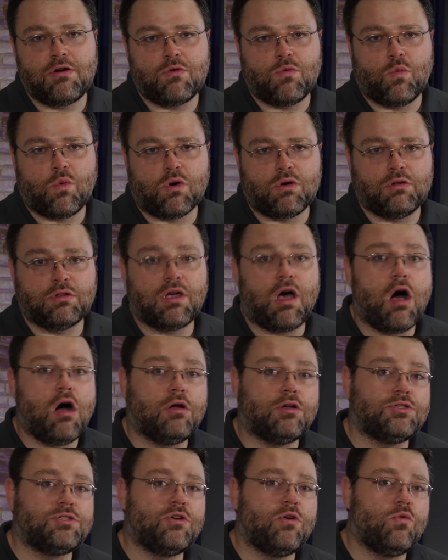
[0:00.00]
Hunter World
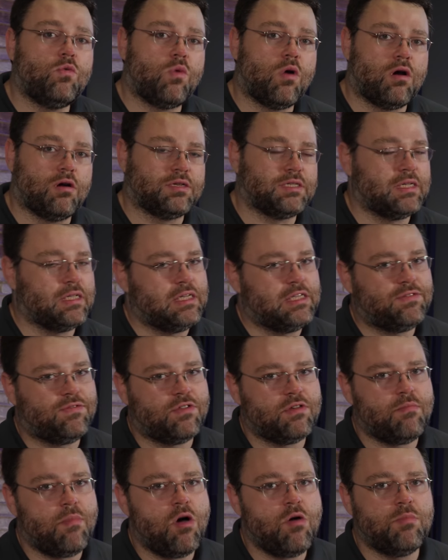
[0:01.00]
also works, at least
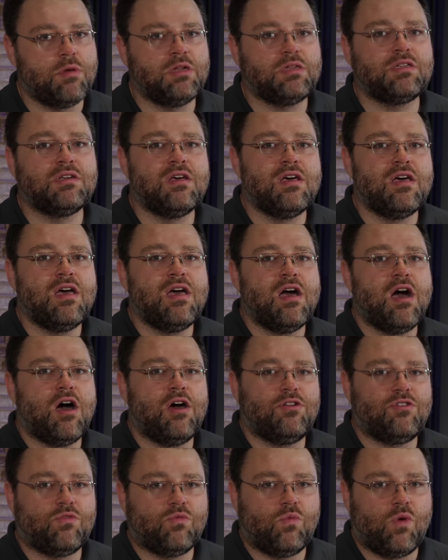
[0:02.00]
for the moment,
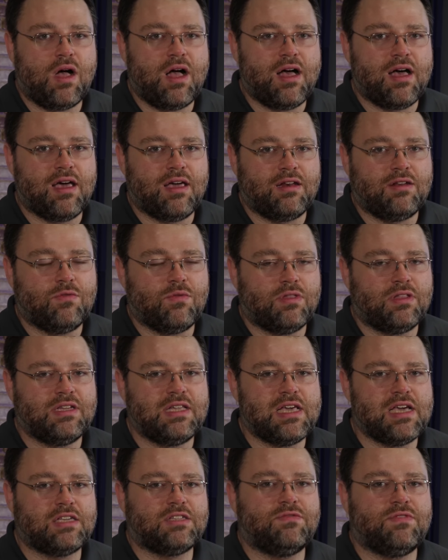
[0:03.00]
under Wine with
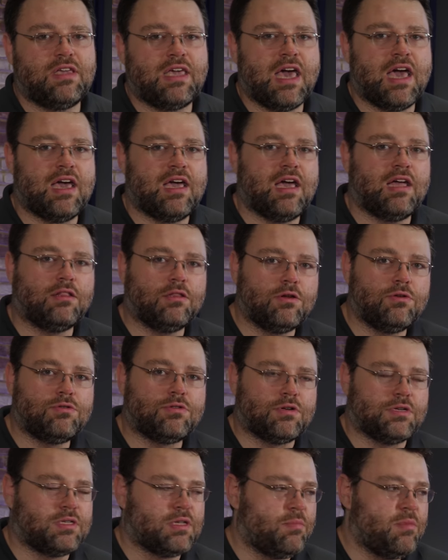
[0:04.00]
DXVK and
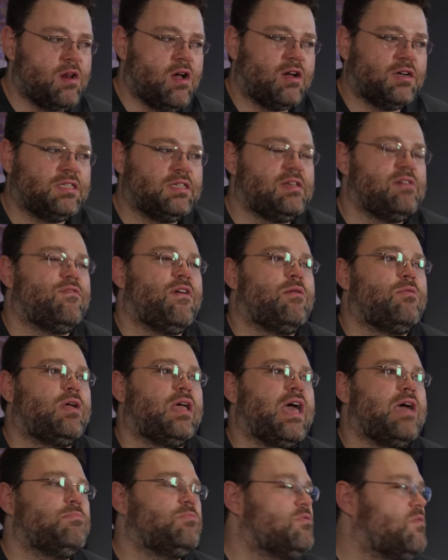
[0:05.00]
Lutris. I mean, honestly, if I were
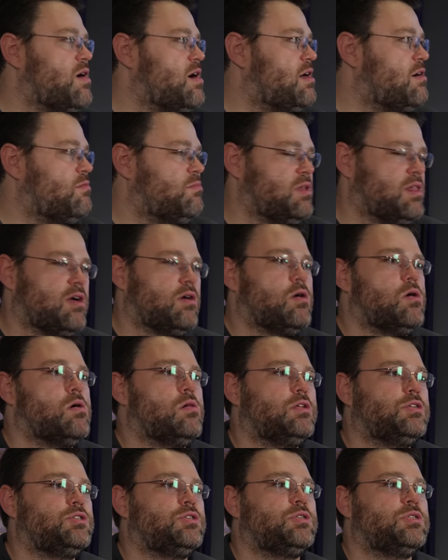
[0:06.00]
Gabe Newell, I'd be like,
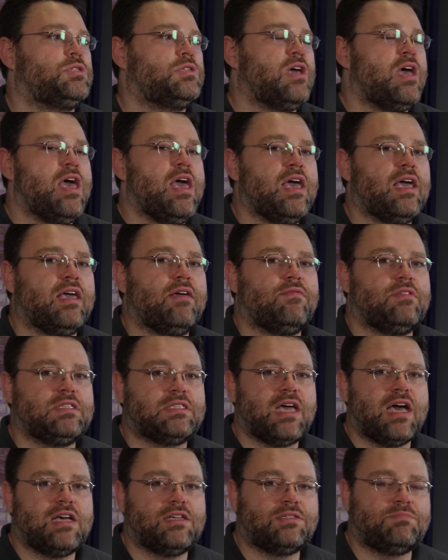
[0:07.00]
oh, let's just give
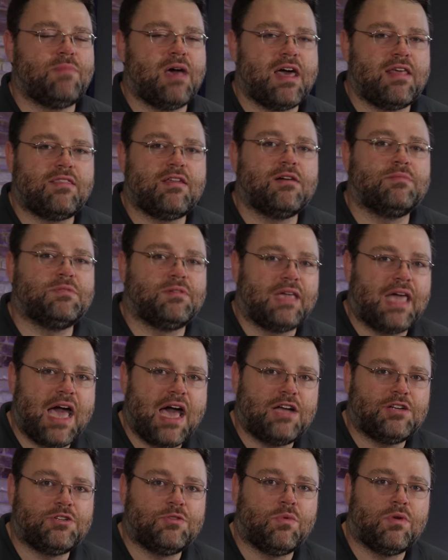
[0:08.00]
these guys bathtubs of
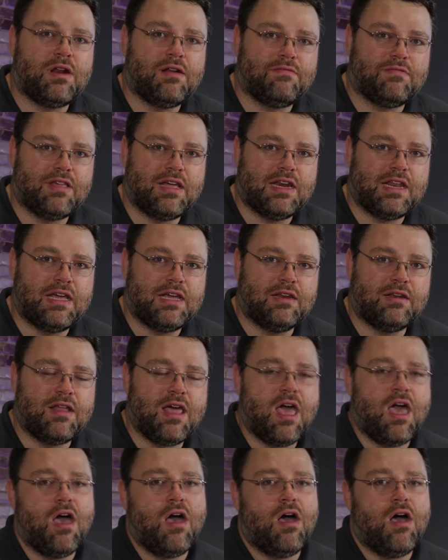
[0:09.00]
cash or whatever they need.